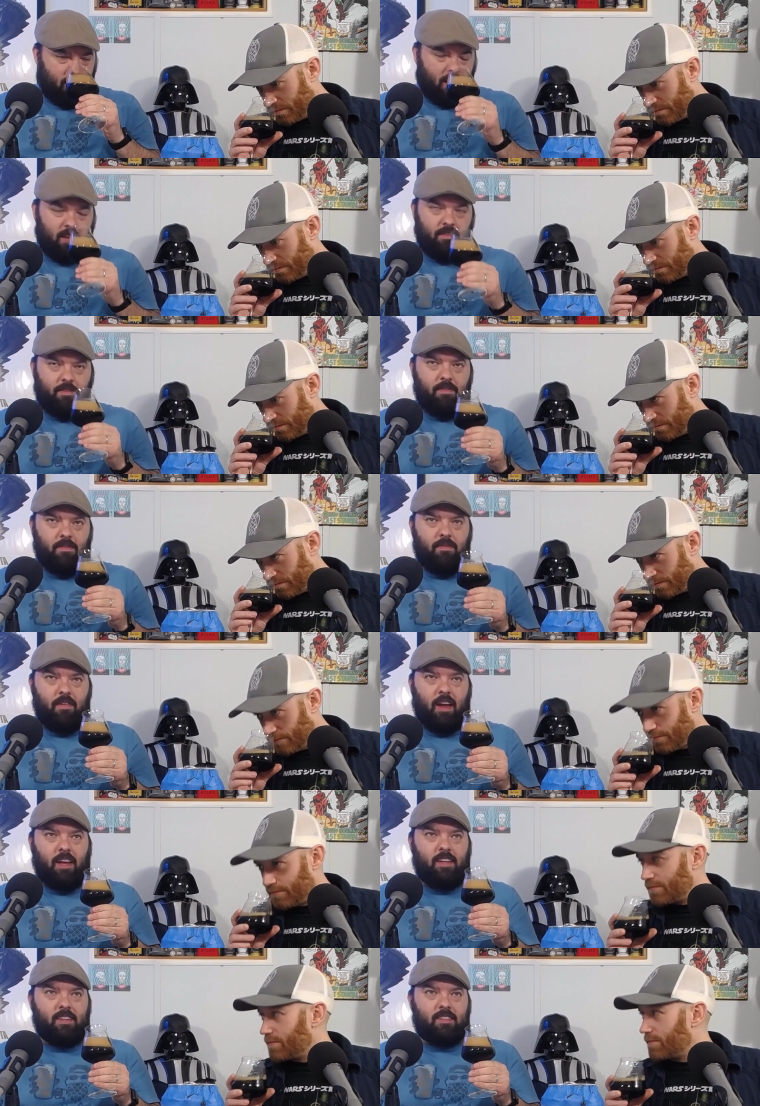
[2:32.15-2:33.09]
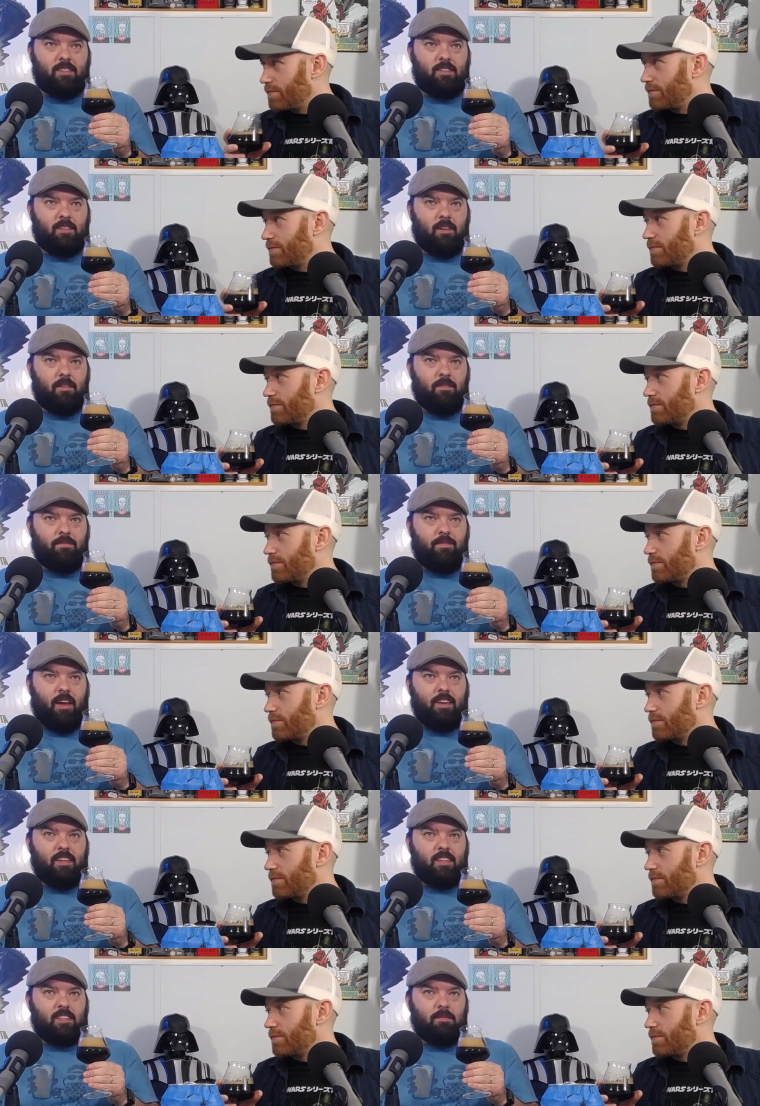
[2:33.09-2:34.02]
Speaker 1: and the faintest
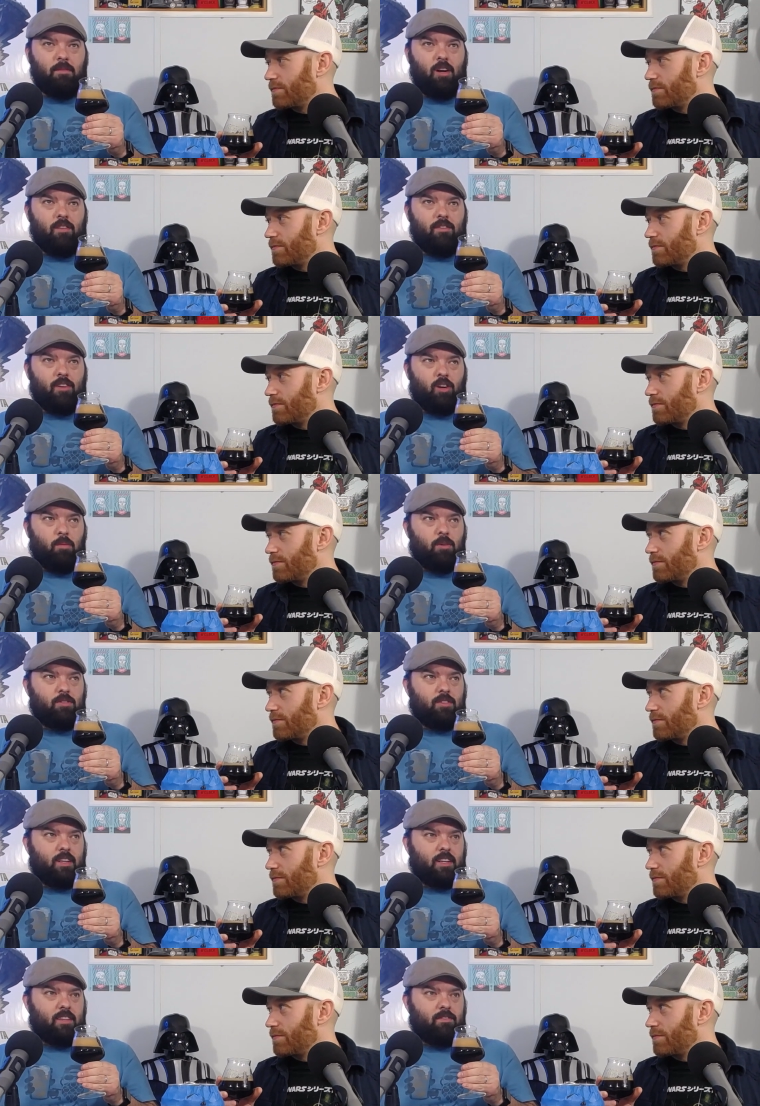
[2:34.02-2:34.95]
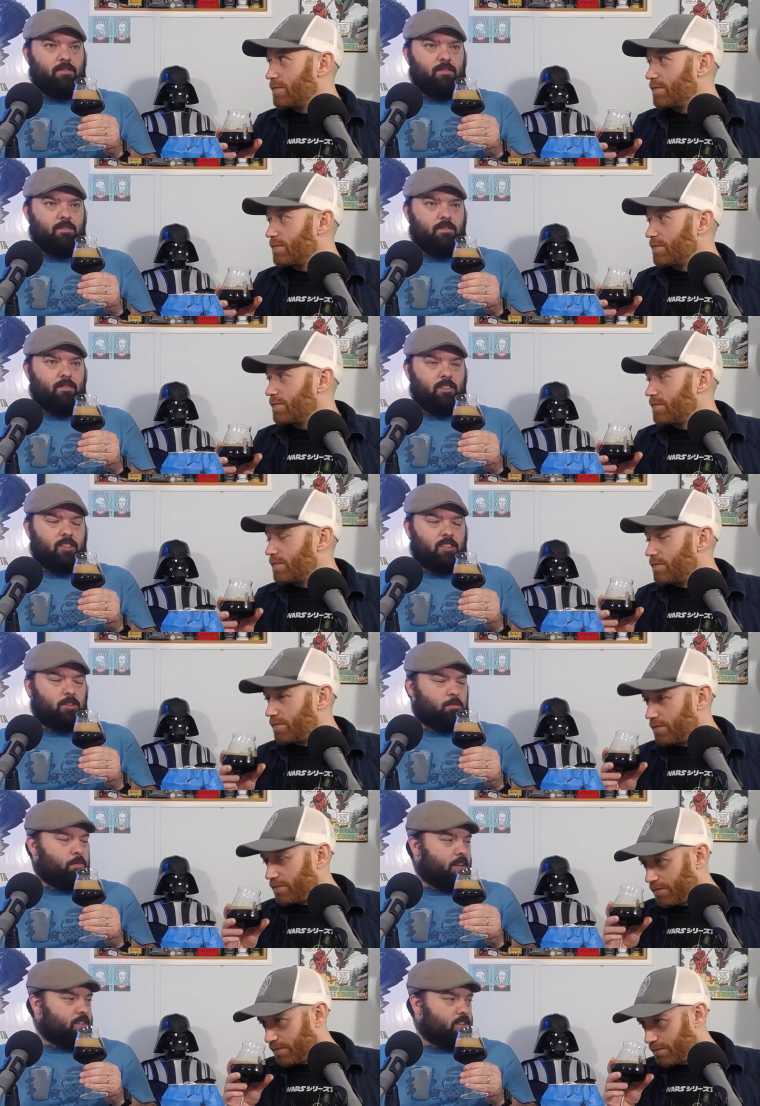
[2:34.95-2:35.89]
faintest amount of like almost like a
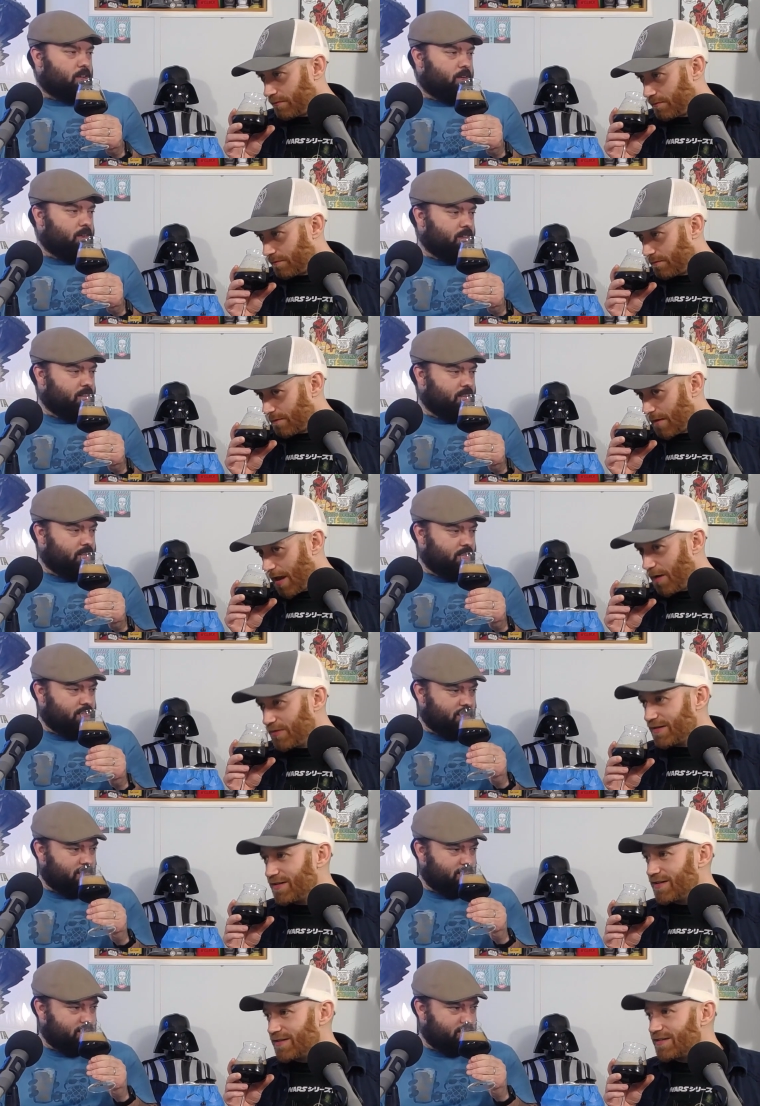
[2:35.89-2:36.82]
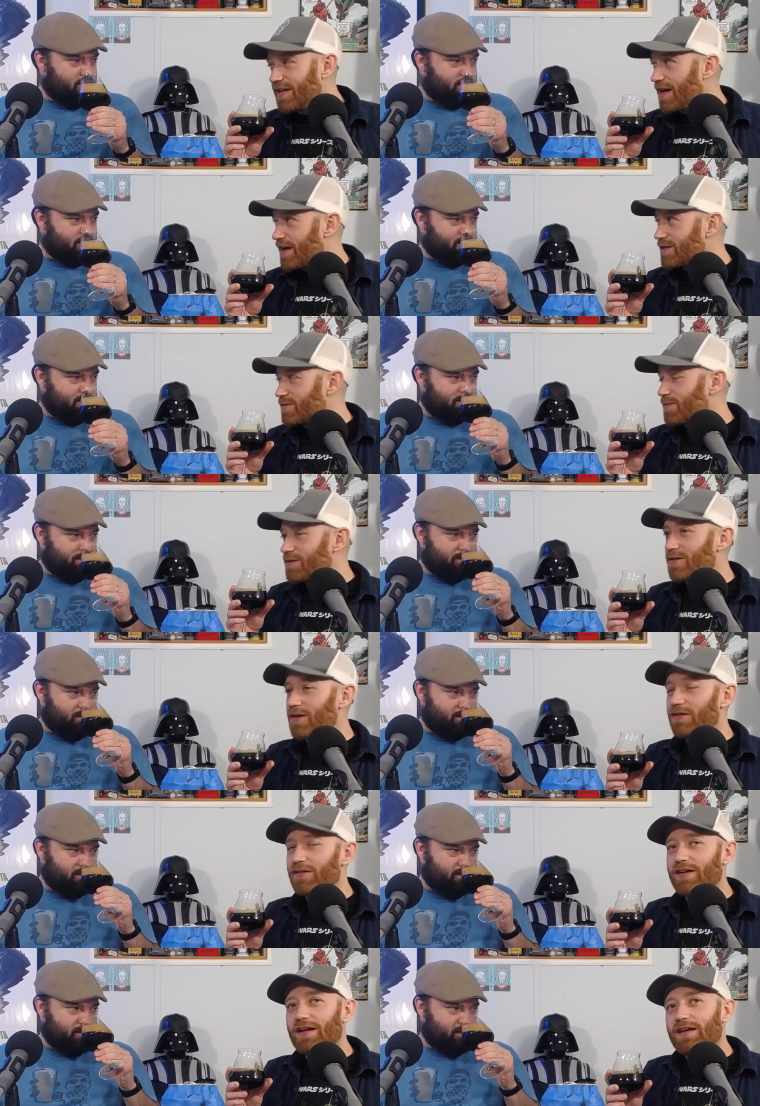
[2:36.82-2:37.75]
Speaker 2: espresso. I was actually gonna say yeah, espresso. I
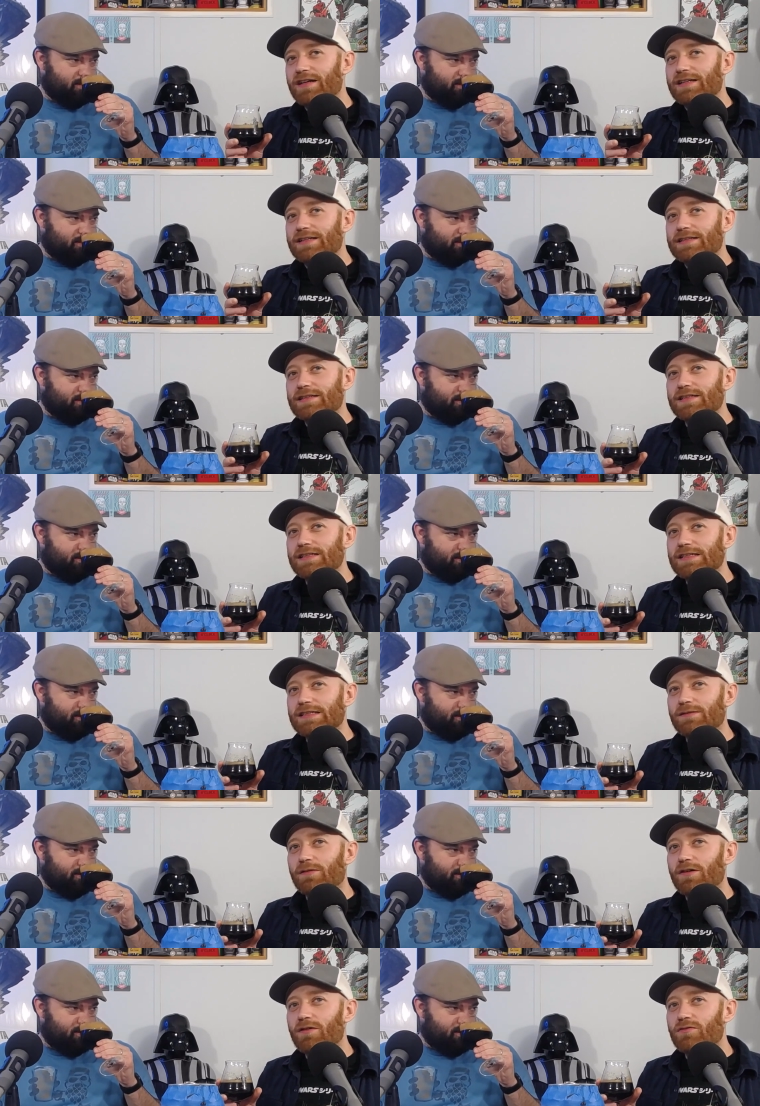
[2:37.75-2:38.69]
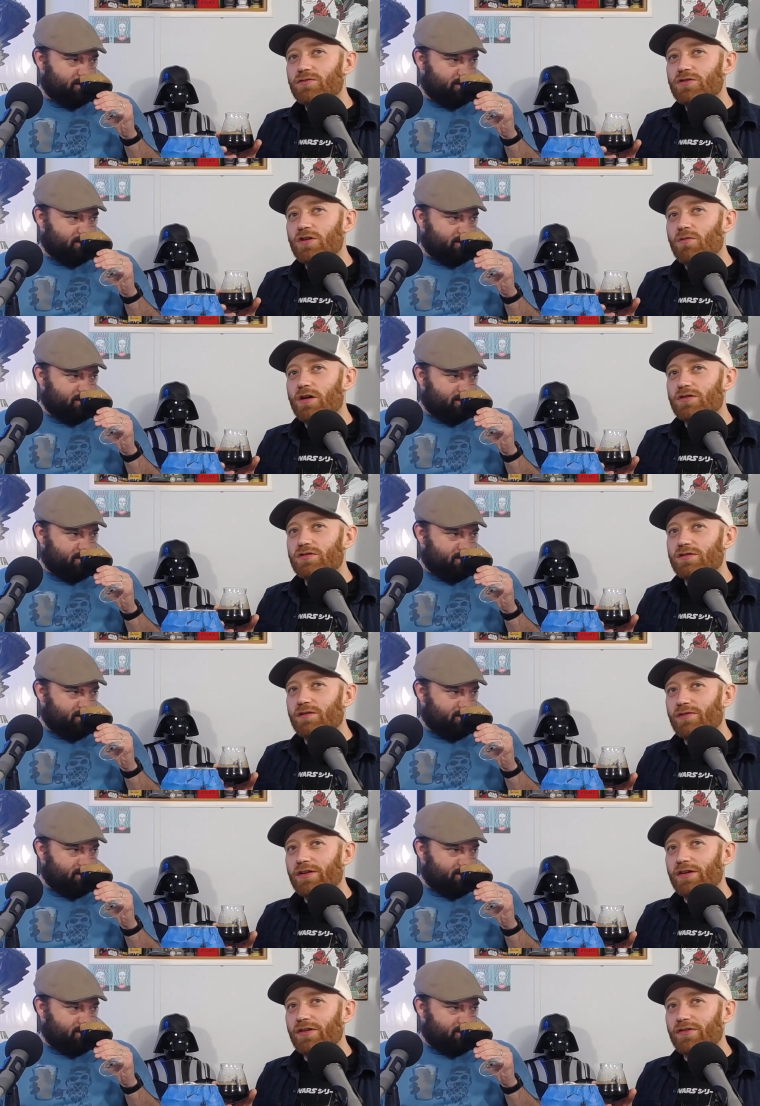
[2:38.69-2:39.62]
was like, I wonder if Joe watches our
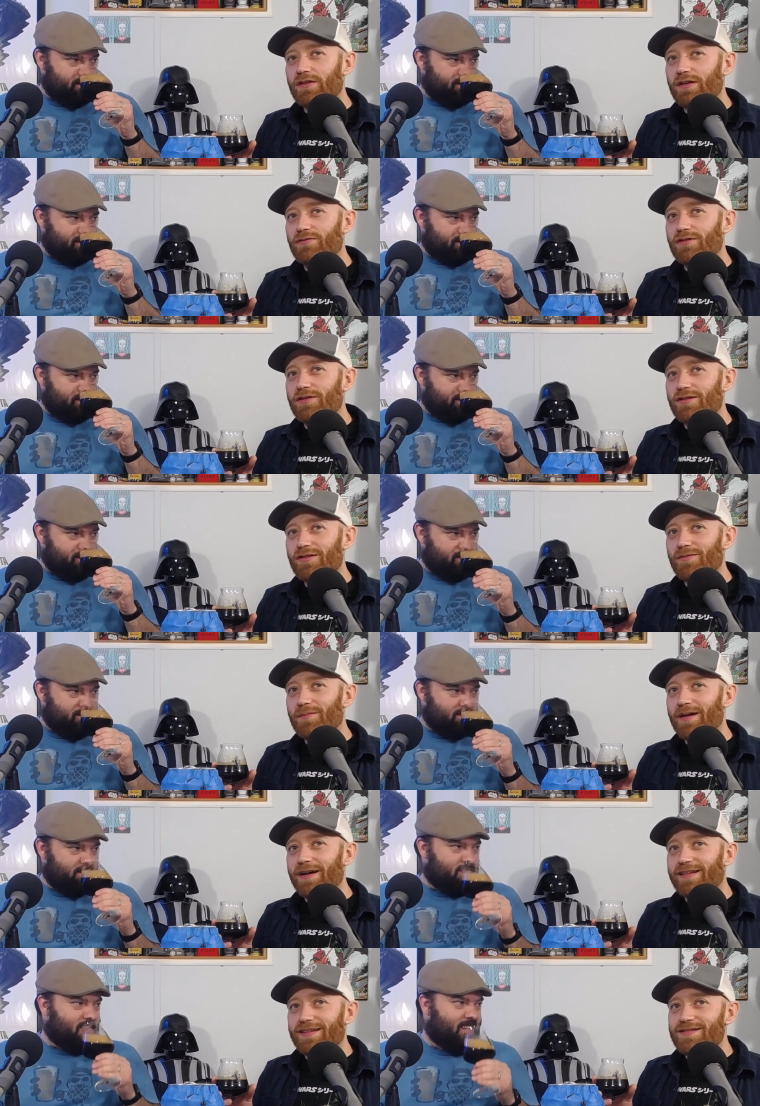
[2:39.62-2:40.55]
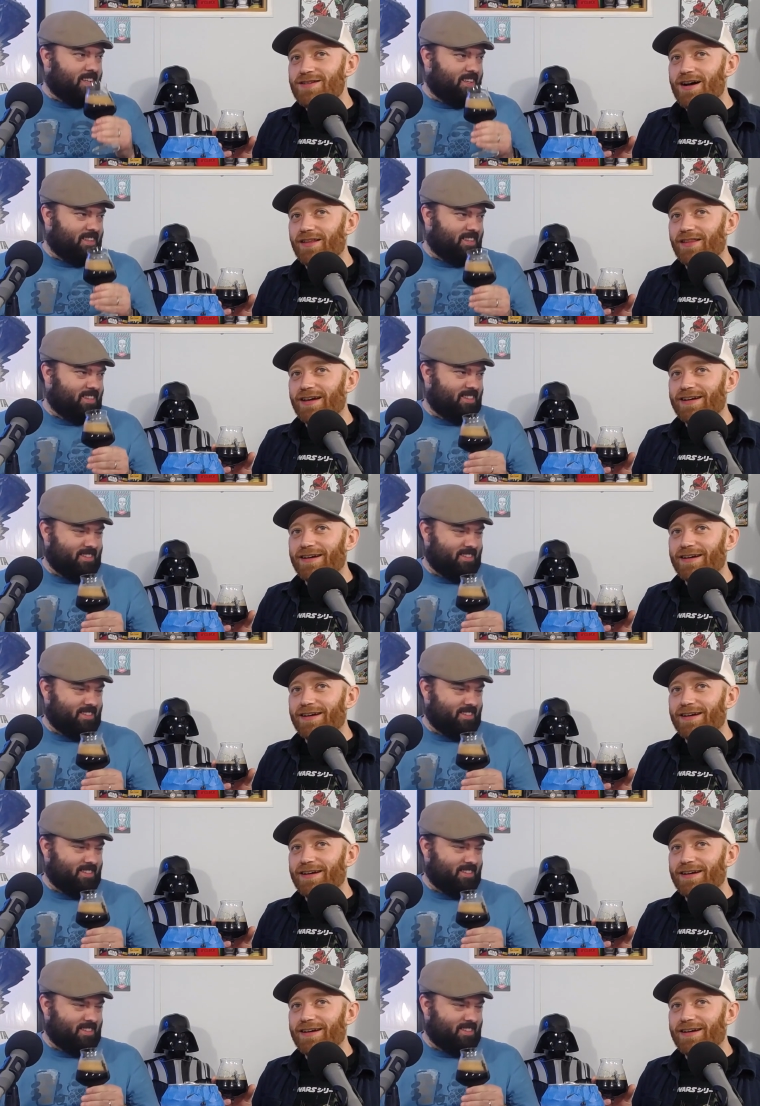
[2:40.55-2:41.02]
videos enough to know Mike does not like